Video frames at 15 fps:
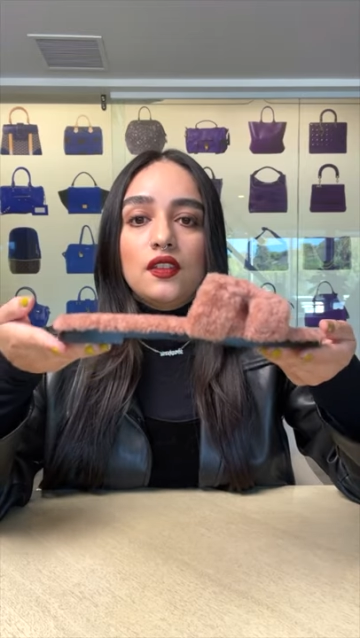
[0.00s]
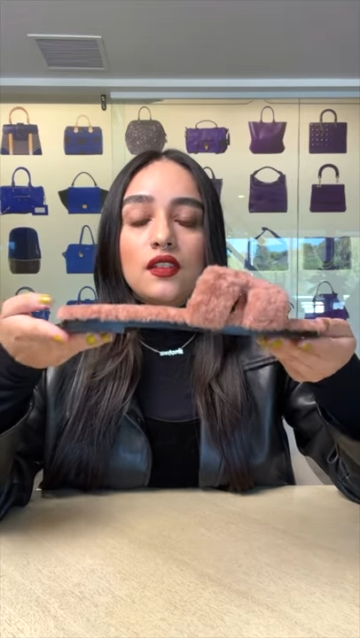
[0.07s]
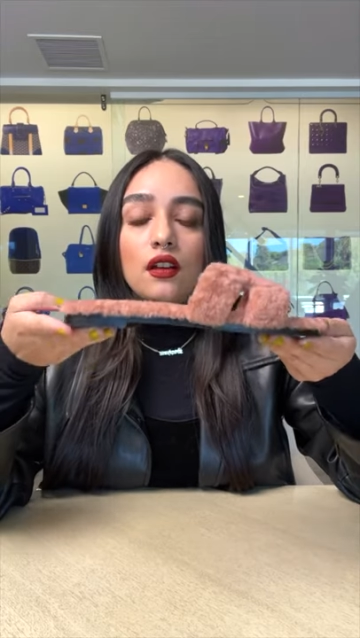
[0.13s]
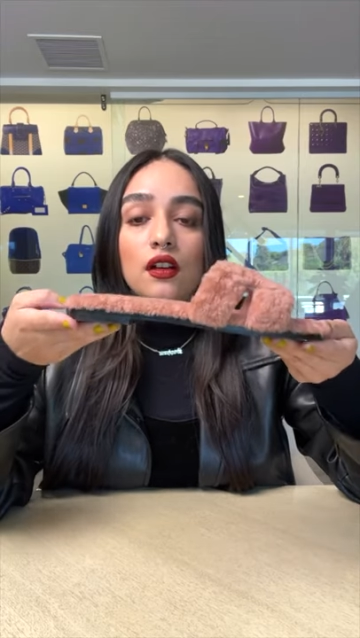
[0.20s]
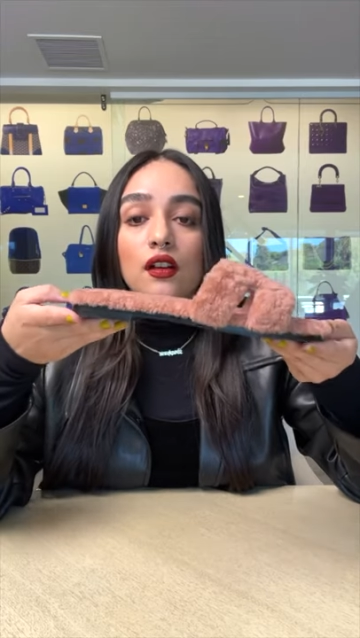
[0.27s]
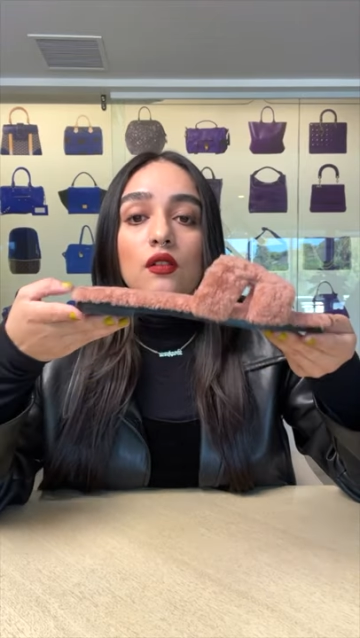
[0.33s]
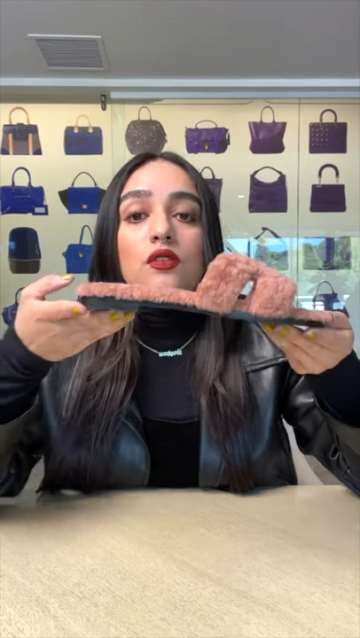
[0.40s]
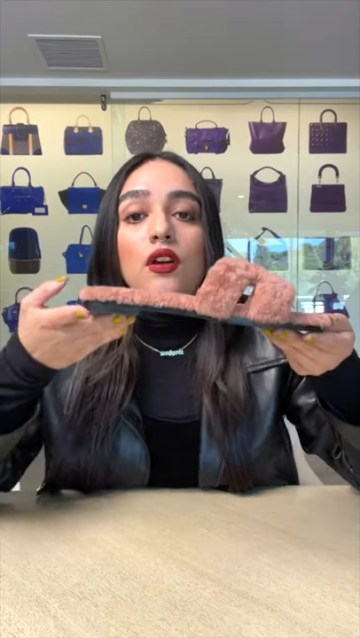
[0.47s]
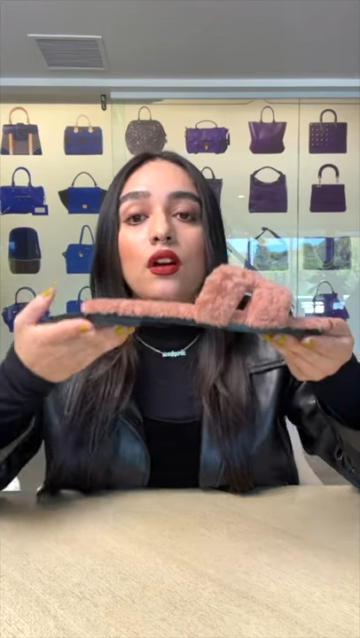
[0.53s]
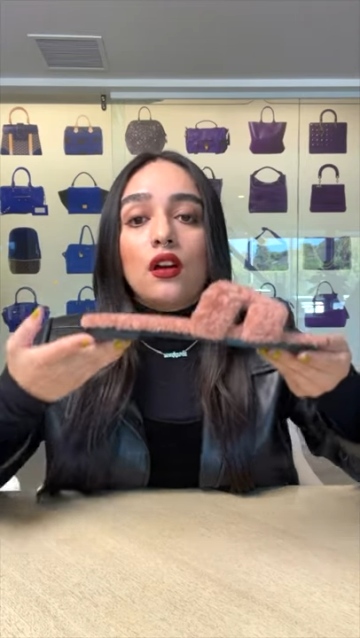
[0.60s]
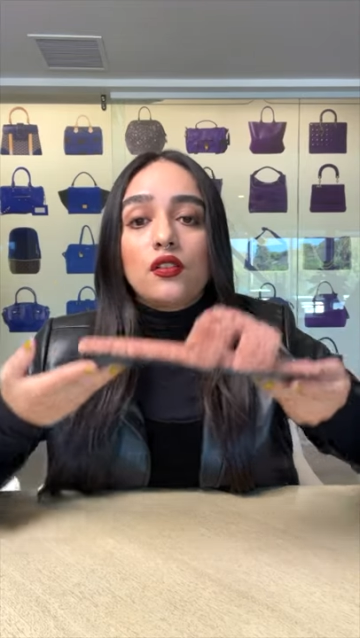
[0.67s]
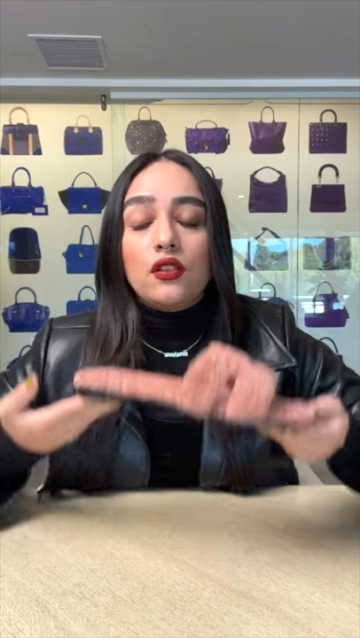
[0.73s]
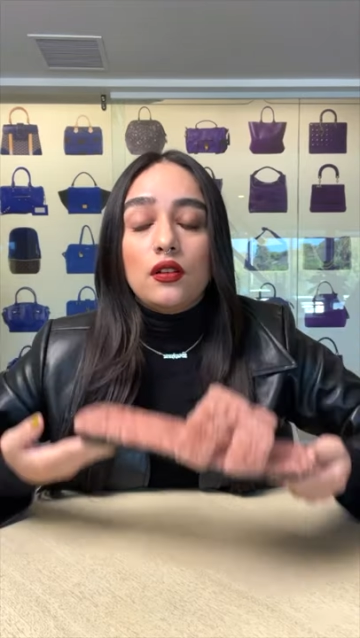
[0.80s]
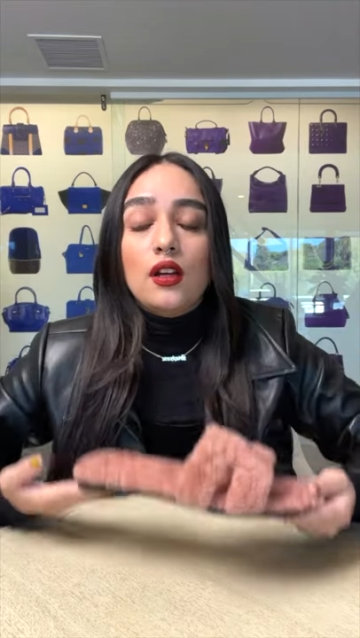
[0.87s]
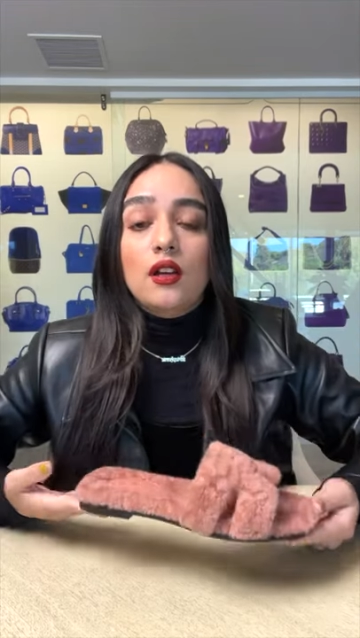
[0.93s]

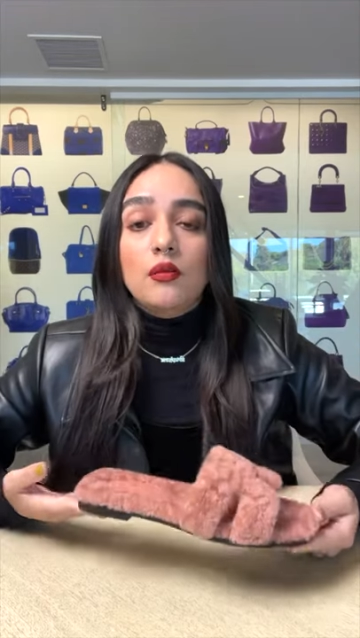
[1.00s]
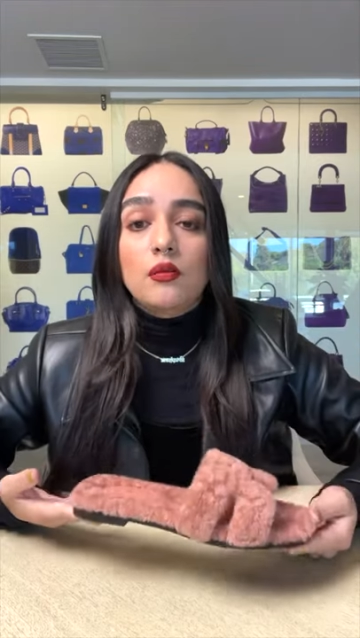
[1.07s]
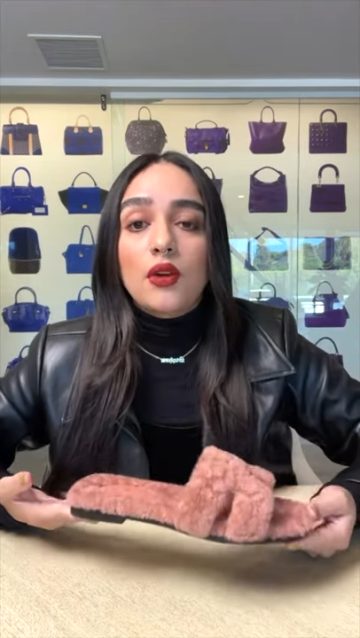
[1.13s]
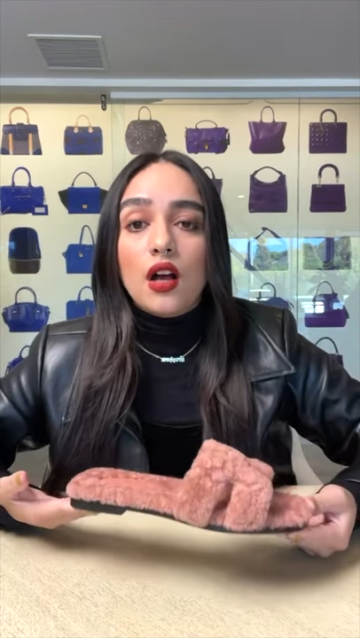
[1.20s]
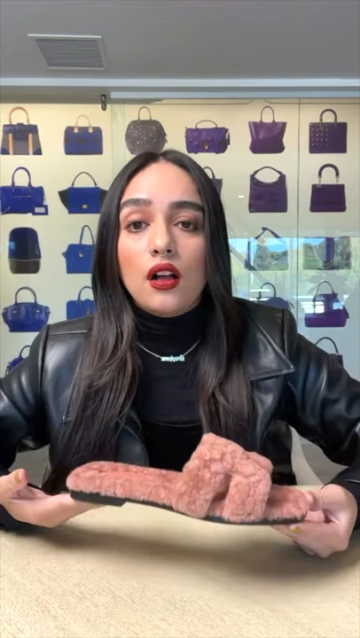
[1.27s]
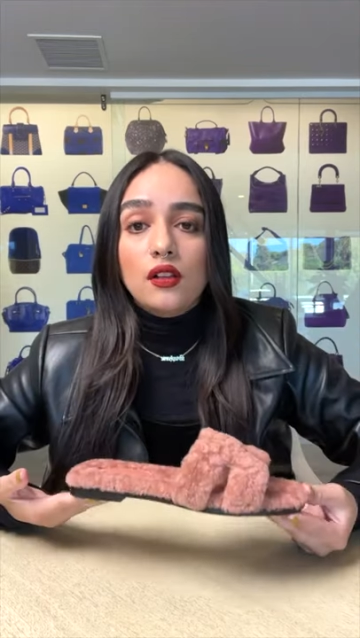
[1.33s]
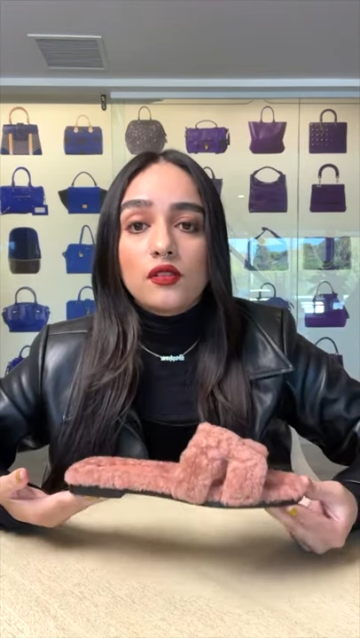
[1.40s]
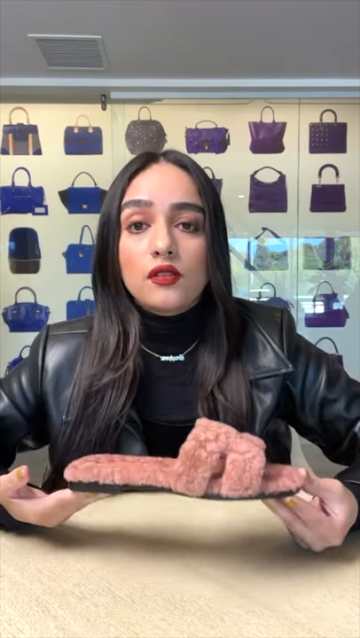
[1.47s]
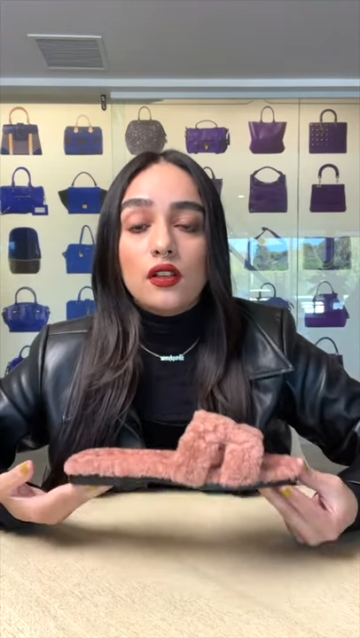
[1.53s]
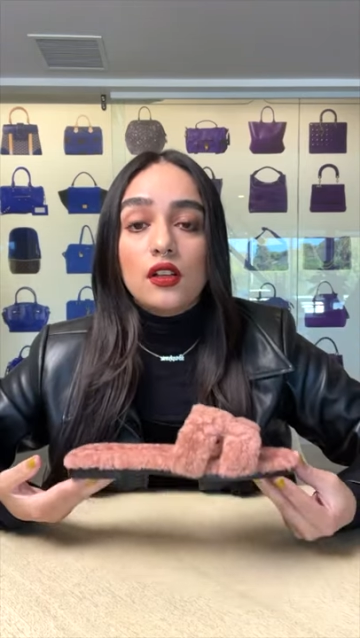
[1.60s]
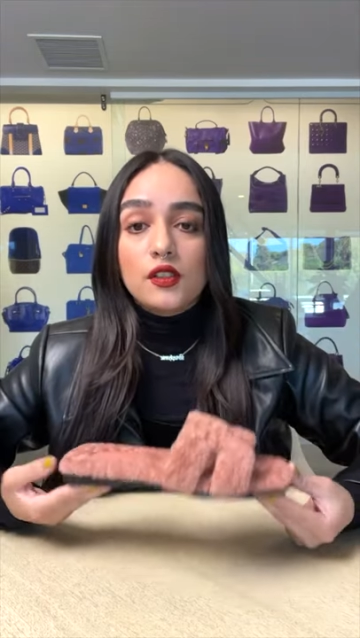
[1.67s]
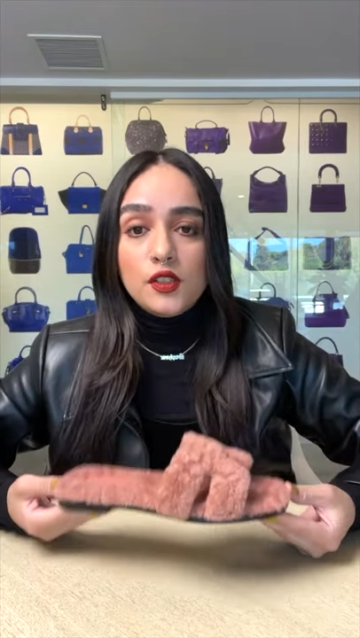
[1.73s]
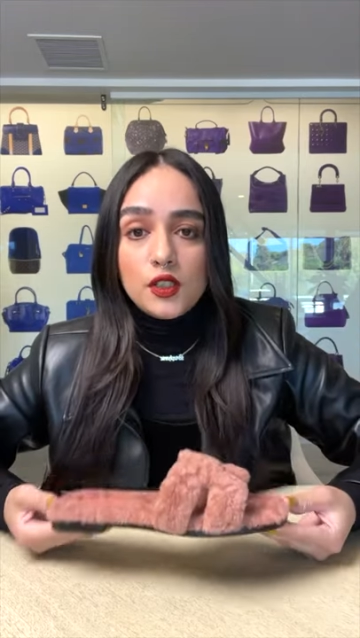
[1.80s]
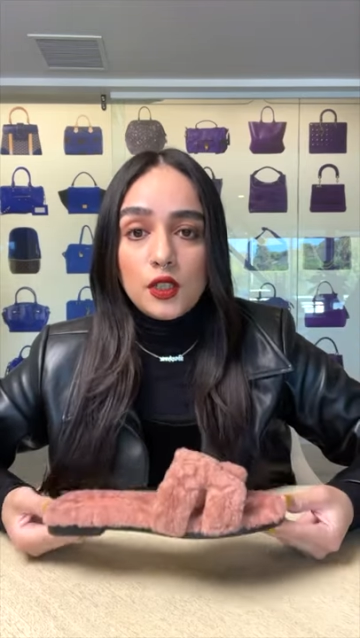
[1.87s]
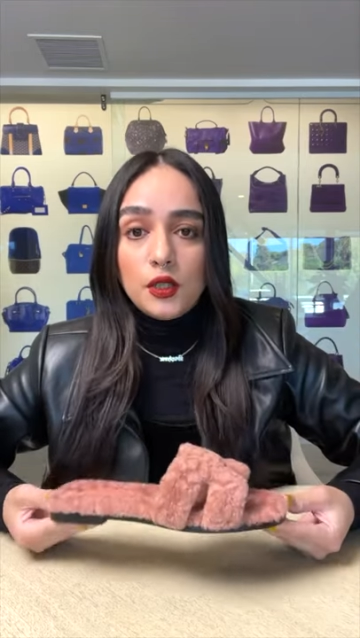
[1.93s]

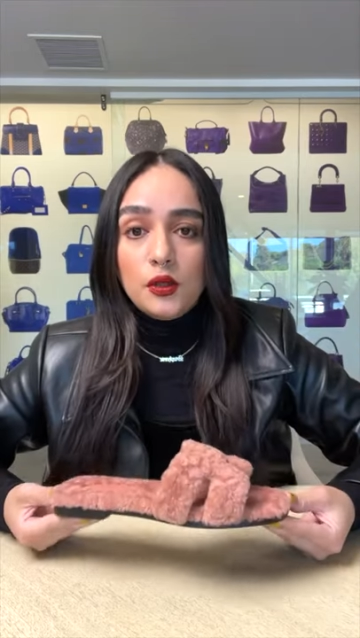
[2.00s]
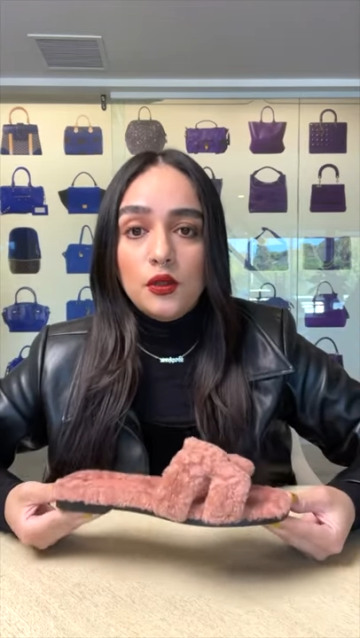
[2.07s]
also